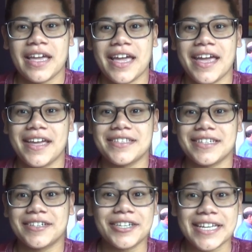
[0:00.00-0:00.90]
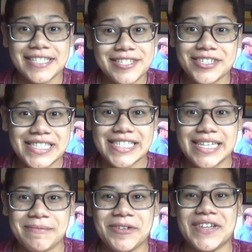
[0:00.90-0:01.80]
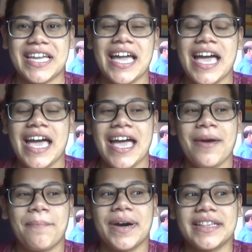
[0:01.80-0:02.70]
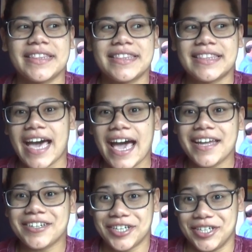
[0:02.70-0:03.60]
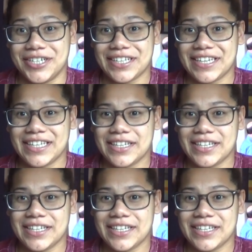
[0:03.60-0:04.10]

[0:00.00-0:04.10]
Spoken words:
And Hook is still a Disney movie, but that Hook,